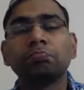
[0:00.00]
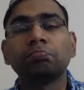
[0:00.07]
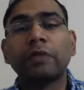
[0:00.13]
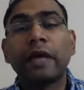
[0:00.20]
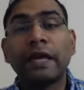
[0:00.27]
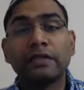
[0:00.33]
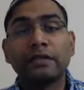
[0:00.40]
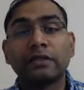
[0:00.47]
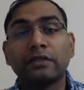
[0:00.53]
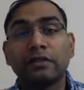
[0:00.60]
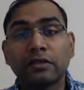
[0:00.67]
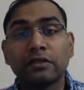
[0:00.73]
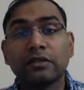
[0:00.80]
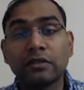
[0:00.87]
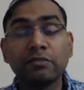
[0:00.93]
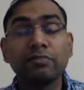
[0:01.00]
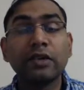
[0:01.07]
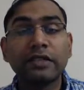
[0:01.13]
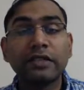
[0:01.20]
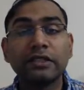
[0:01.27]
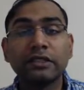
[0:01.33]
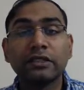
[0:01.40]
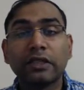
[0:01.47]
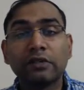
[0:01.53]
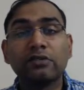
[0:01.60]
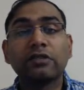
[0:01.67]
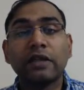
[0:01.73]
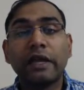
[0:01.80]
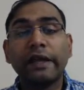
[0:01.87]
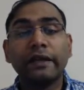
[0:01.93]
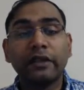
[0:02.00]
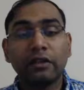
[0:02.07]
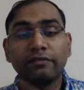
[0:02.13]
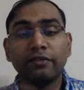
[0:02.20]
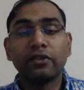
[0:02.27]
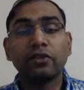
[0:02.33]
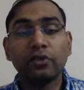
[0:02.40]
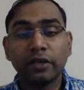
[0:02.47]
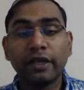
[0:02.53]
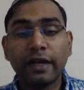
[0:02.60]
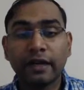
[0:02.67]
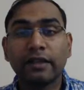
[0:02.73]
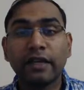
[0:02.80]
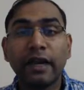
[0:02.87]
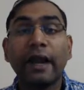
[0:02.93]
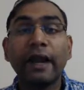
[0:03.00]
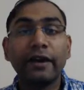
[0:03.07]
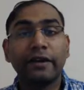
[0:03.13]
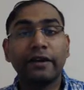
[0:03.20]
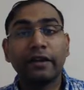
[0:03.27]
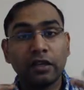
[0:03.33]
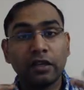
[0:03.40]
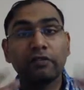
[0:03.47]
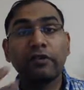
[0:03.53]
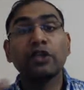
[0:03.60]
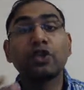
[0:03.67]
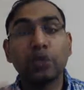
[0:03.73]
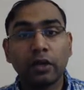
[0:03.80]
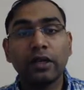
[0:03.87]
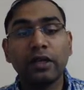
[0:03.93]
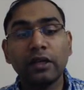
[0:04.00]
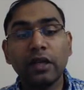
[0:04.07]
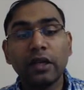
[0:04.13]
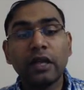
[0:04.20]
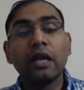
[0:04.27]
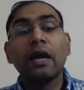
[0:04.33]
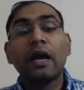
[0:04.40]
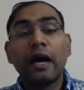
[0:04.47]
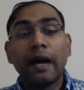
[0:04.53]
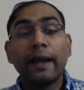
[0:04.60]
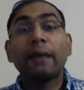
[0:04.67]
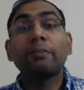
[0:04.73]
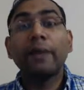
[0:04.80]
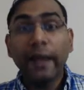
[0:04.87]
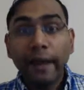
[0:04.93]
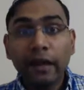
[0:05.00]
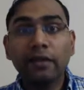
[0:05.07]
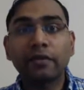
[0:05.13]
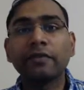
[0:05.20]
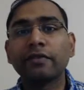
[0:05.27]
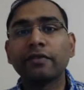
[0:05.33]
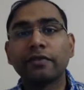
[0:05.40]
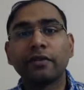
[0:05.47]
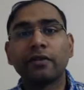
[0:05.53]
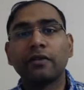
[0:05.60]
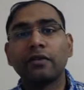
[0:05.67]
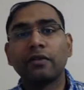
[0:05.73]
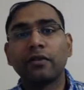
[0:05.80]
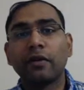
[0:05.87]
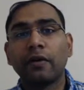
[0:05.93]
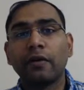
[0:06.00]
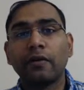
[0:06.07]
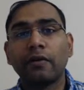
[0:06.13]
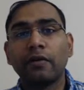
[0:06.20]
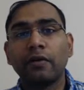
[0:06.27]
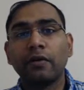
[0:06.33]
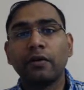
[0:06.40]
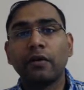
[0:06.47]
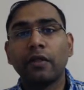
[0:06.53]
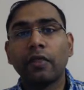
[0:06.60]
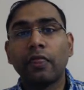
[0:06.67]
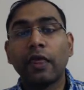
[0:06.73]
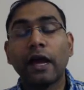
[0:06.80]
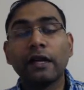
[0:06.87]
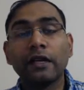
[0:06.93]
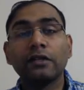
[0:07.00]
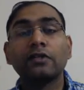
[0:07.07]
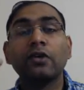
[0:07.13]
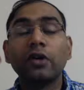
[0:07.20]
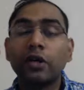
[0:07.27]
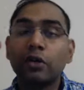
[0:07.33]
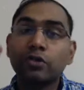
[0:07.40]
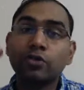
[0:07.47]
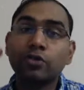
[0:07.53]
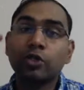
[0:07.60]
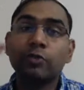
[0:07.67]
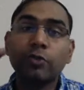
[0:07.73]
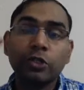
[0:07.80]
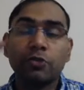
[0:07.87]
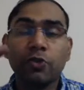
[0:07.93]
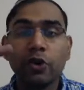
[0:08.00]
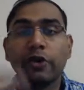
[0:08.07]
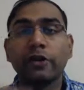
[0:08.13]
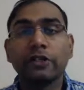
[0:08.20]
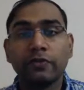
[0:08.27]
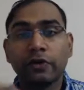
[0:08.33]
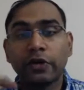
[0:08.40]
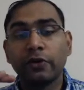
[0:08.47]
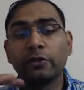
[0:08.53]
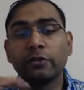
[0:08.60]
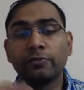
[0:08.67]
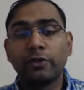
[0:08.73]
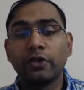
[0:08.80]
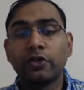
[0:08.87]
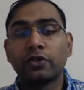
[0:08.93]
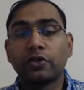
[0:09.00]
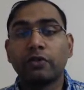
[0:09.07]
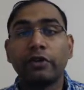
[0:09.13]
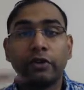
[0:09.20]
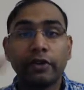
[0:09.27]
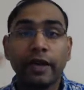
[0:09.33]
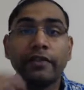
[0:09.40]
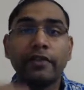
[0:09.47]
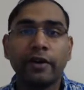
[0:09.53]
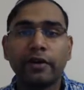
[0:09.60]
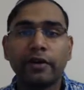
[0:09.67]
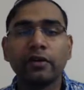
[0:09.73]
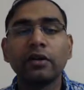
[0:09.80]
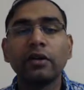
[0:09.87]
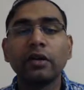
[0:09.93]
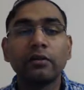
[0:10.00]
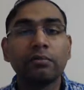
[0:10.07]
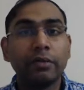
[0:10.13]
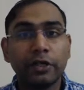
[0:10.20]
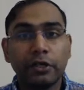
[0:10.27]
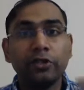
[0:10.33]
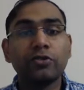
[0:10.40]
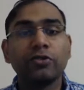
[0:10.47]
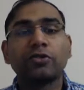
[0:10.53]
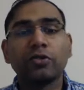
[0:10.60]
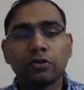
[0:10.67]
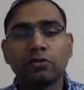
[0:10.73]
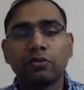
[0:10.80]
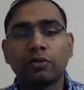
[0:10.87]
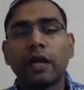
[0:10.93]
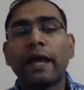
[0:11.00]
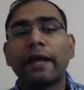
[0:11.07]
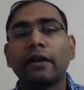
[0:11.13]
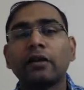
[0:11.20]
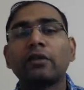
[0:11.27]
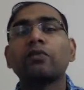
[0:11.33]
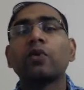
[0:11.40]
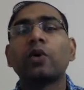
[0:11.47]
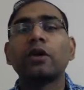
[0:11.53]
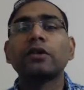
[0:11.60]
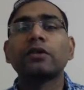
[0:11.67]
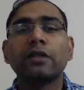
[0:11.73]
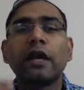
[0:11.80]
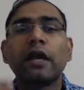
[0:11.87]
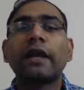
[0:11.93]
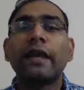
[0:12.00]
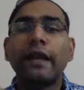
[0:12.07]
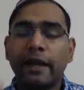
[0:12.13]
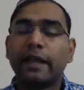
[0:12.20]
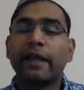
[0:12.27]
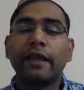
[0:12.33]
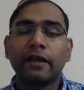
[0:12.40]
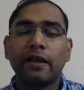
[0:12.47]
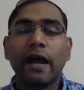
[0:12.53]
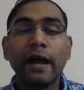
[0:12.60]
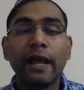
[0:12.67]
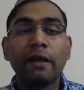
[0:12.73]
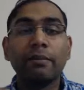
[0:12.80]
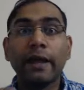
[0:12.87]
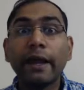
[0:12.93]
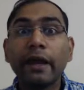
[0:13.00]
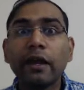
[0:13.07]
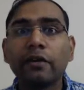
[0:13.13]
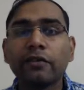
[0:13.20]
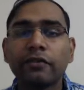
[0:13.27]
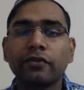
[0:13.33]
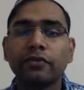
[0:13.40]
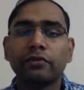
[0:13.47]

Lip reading: As simple as it sounds like, if you do get that identity eventually, I am enough. That is going to do so much progress for you in spiritual when you get there. But use those line words again and again. I am enough.